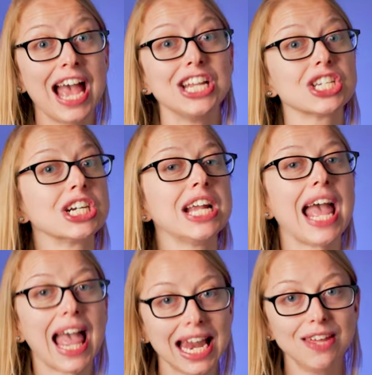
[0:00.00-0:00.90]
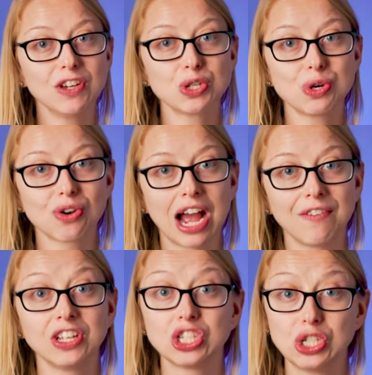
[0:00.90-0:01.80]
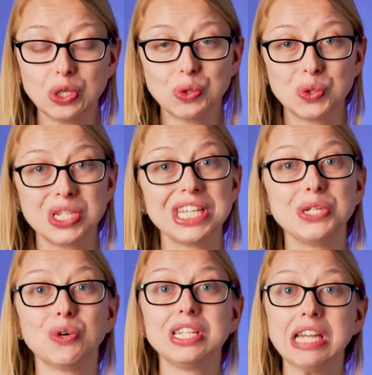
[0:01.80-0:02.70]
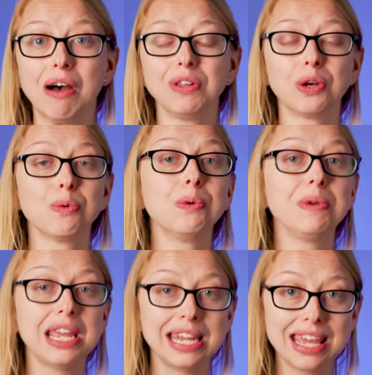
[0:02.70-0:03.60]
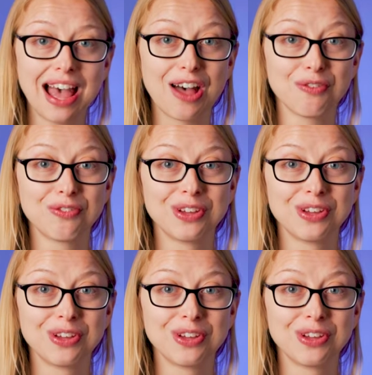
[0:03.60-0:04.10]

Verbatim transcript: and turn any visual graphics used into a downloadable PDF.